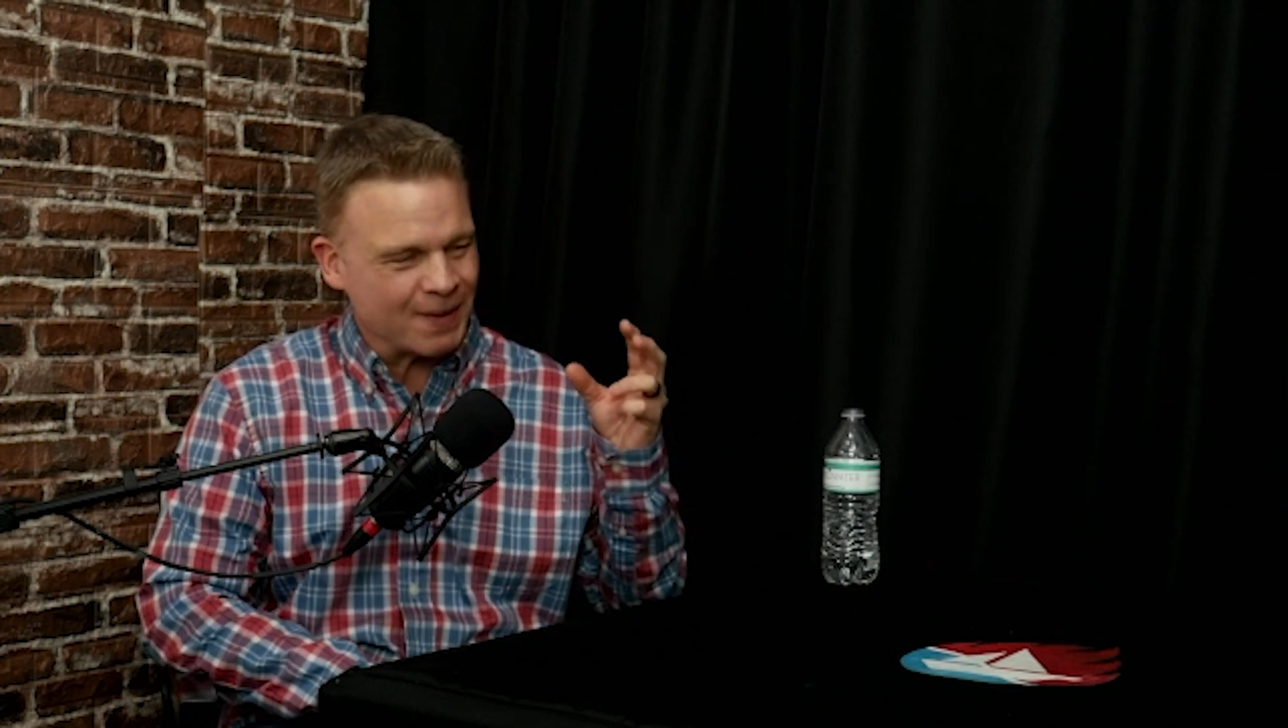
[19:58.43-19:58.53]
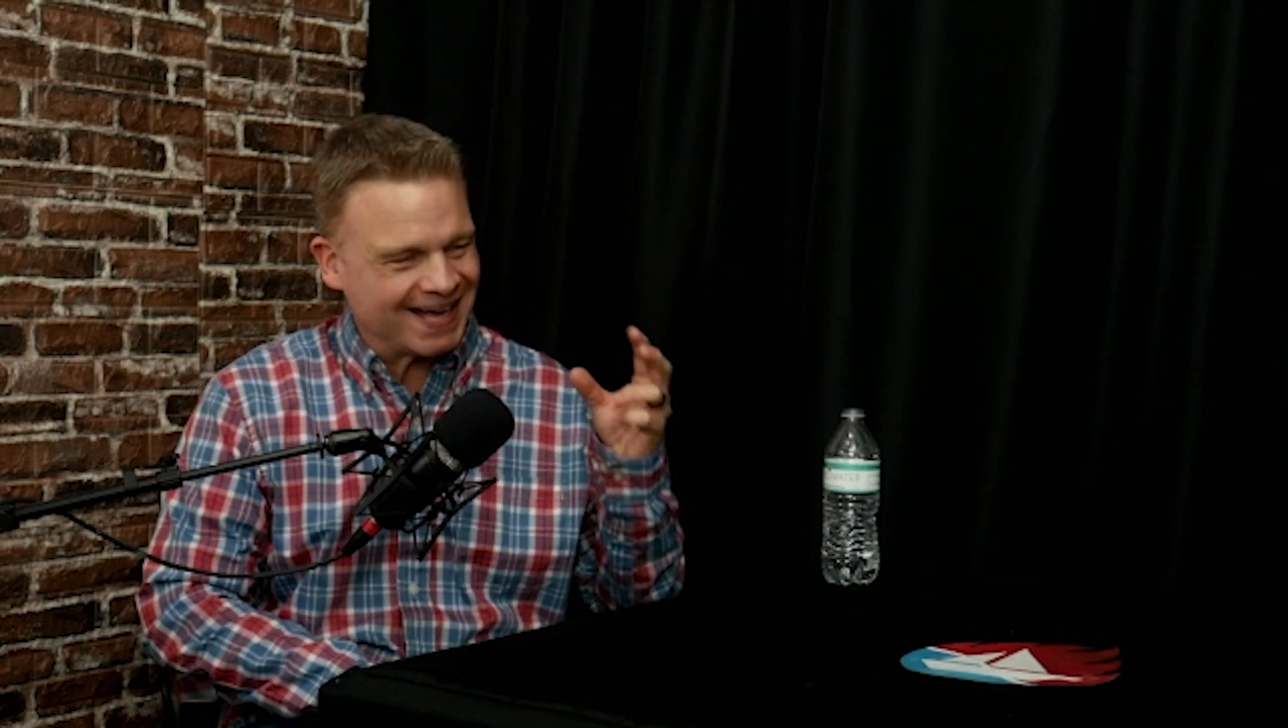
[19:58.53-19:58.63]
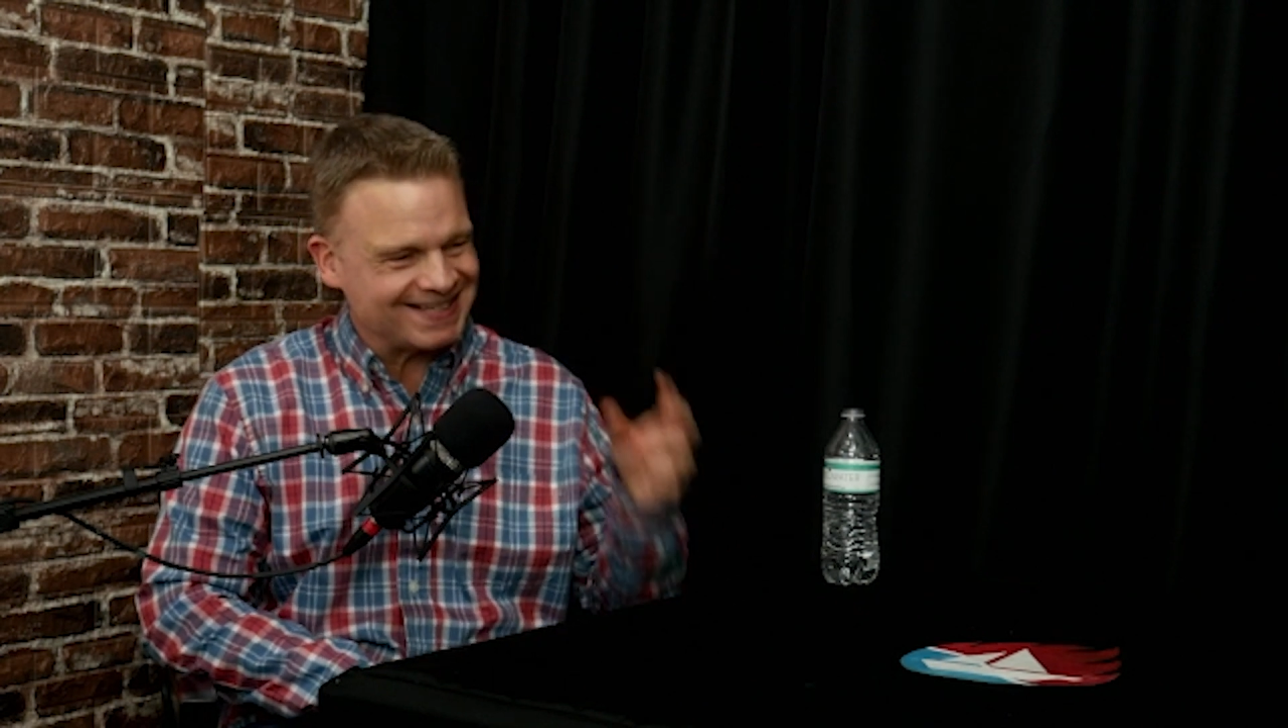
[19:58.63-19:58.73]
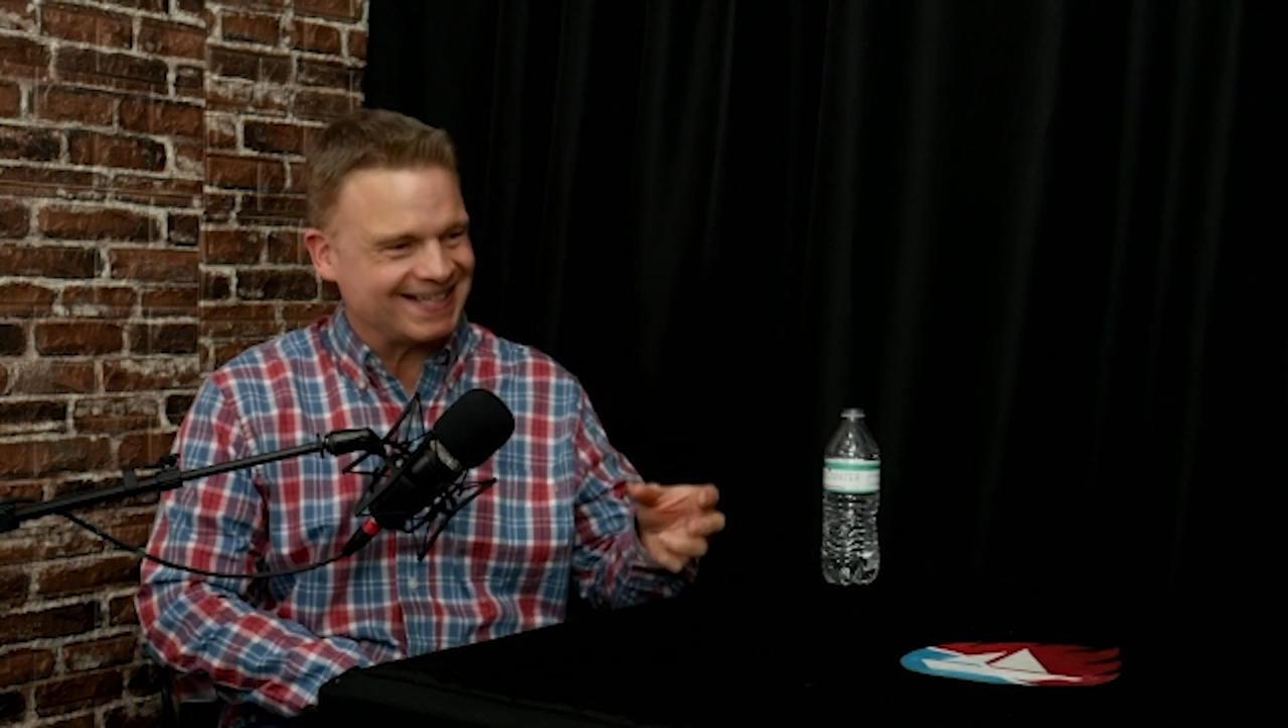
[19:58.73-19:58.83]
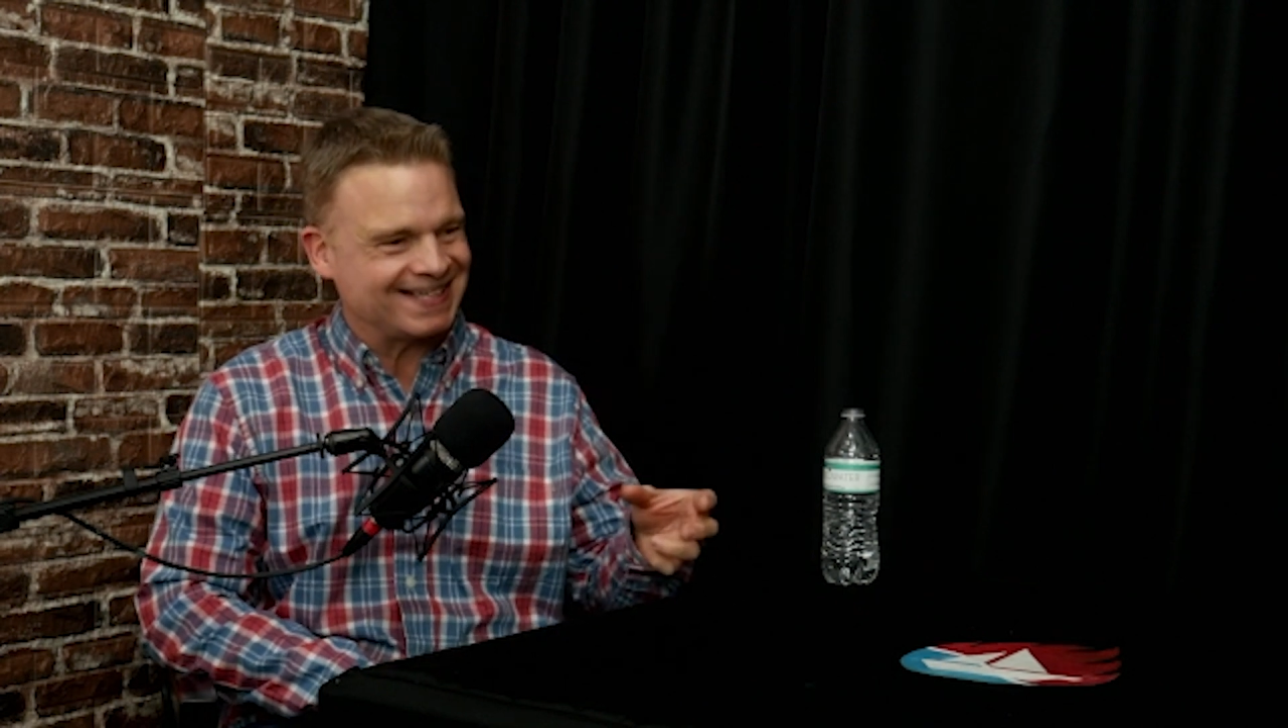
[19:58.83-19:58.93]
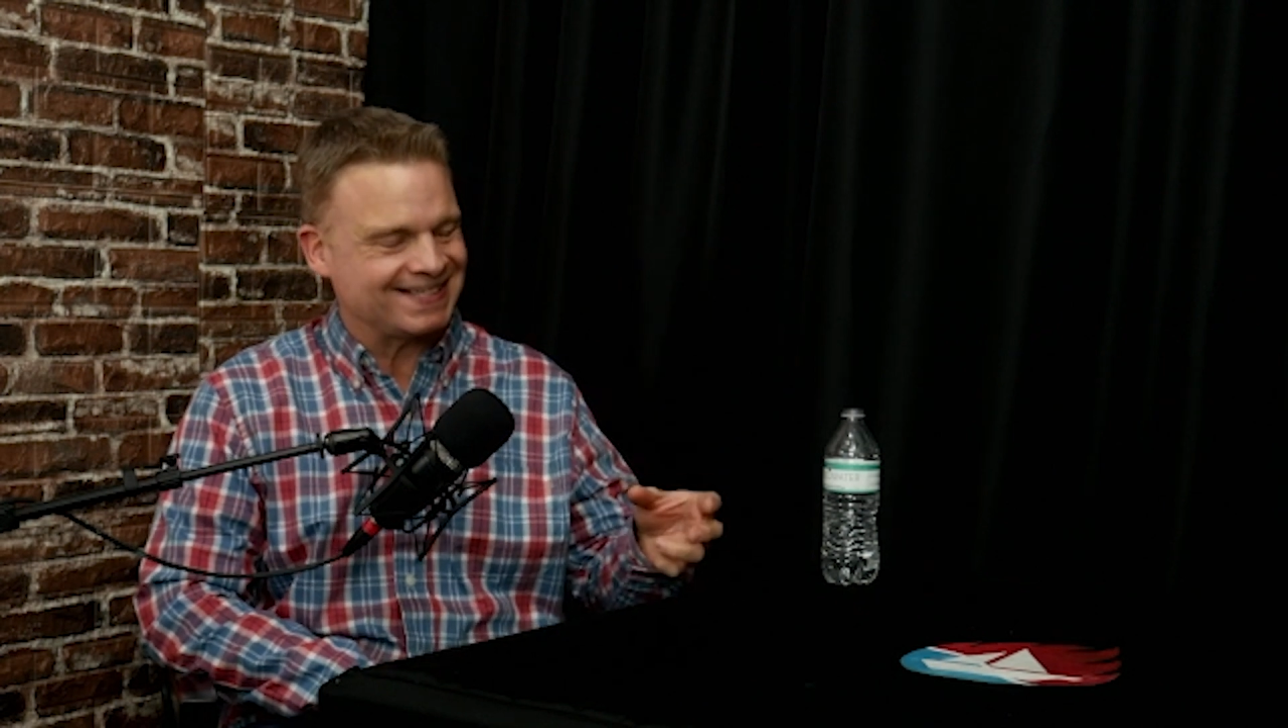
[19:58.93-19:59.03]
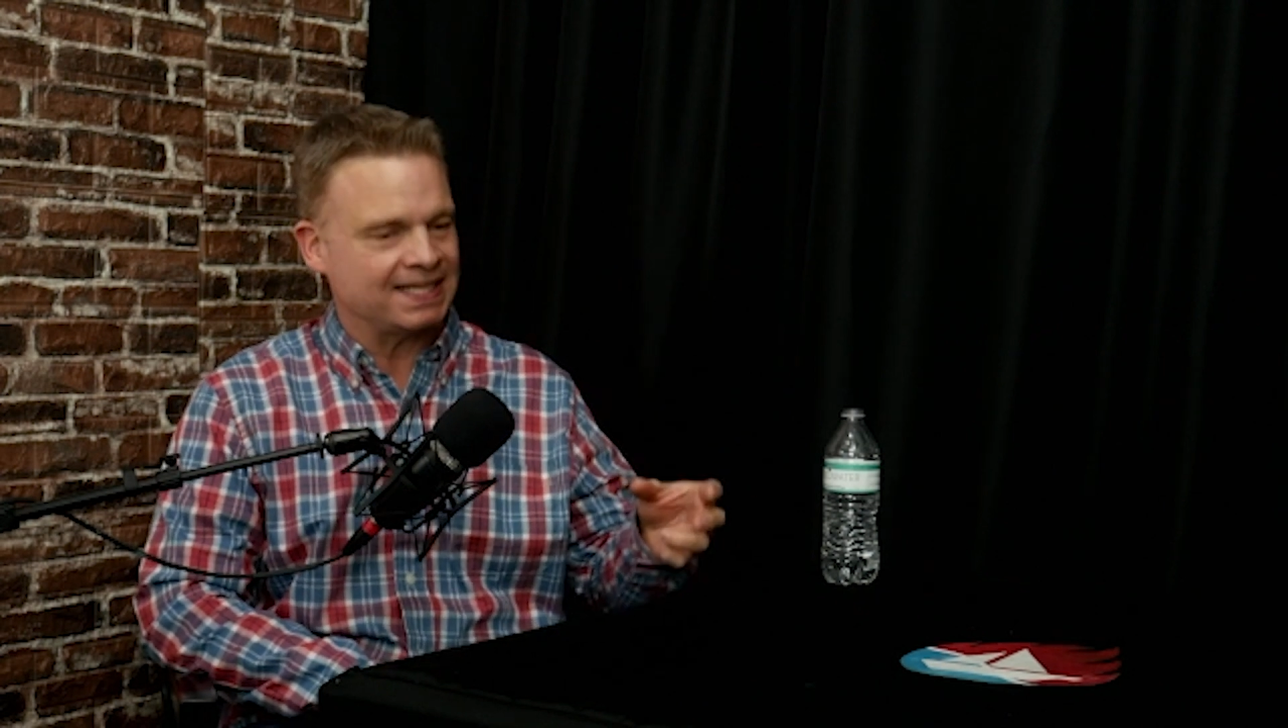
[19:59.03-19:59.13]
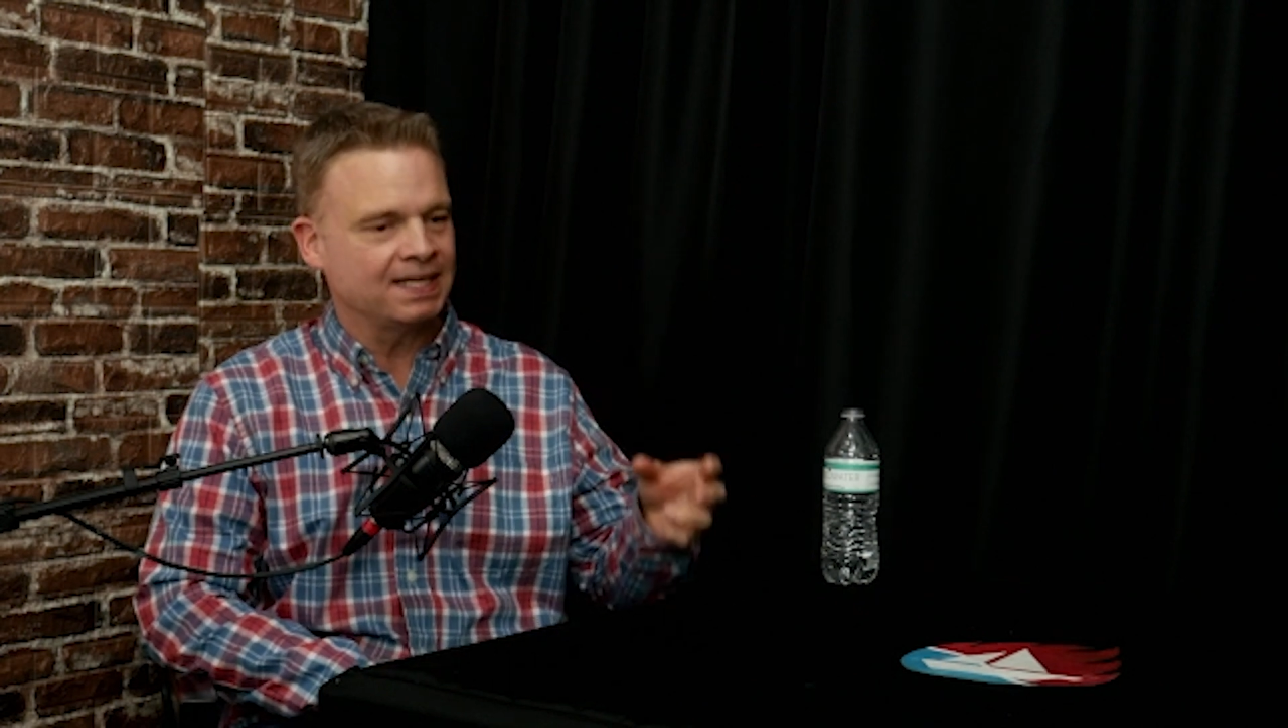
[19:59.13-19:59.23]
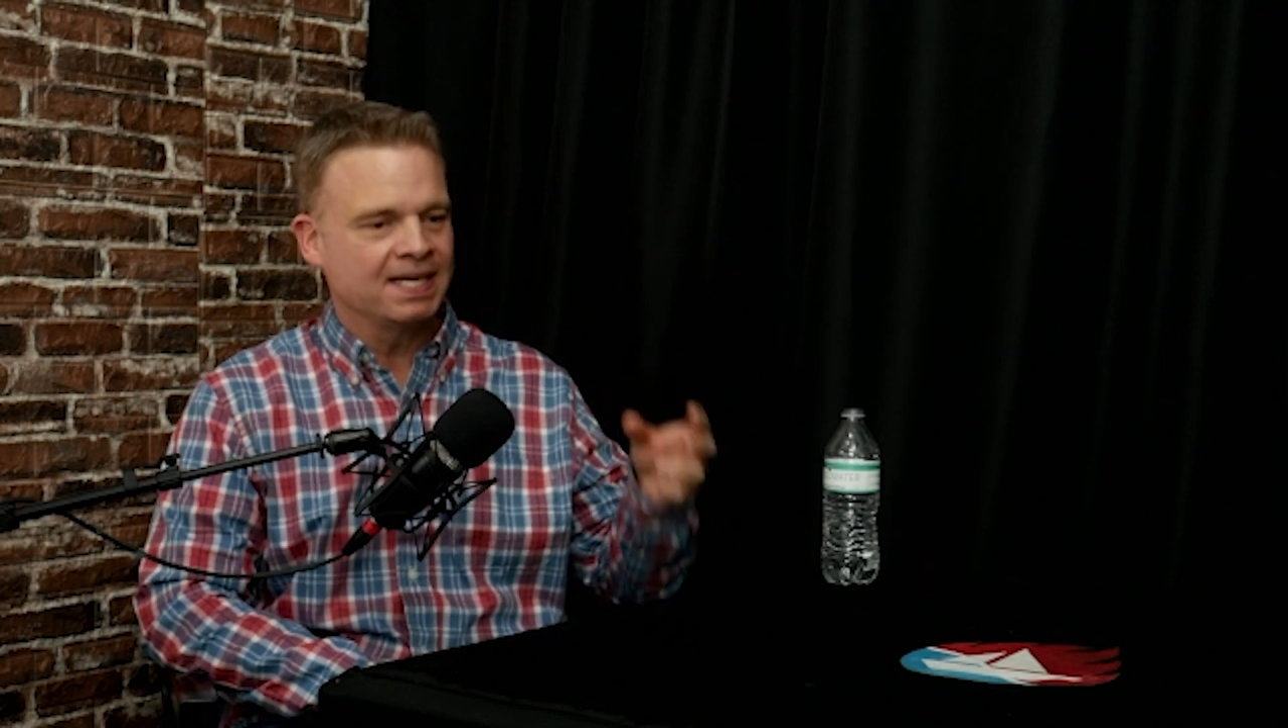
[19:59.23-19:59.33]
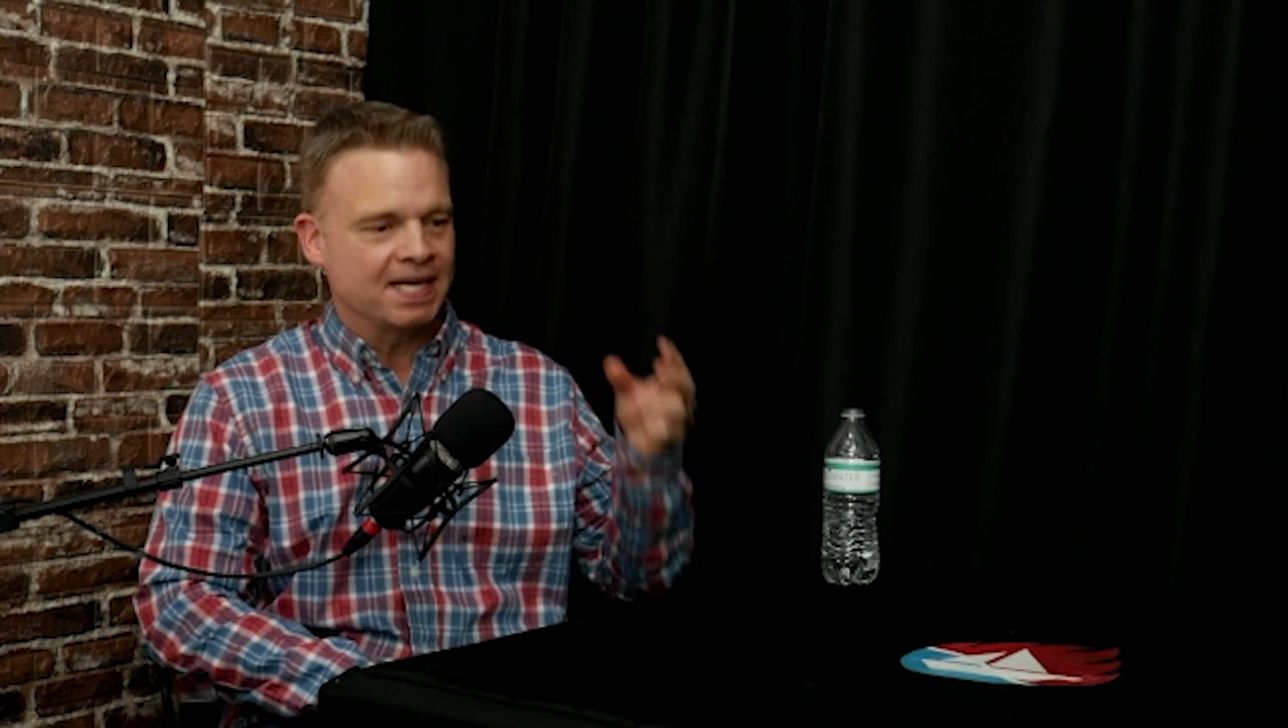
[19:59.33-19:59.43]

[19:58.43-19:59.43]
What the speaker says: identity.